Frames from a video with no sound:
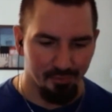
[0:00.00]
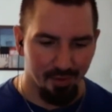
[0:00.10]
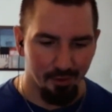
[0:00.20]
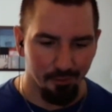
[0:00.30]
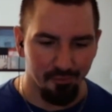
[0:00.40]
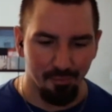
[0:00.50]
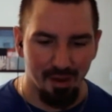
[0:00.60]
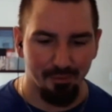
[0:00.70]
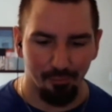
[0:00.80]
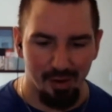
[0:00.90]
There was
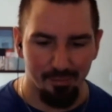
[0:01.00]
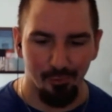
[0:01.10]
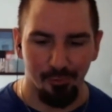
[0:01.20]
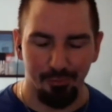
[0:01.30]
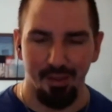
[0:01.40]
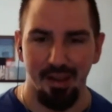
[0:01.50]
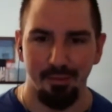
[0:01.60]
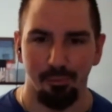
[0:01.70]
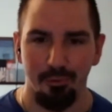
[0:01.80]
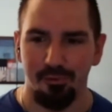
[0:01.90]
Mike Vrabel and Teddy
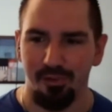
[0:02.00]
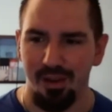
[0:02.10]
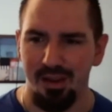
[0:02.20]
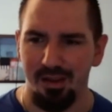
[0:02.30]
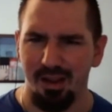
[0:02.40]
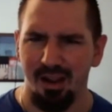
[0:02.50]
Bruschi.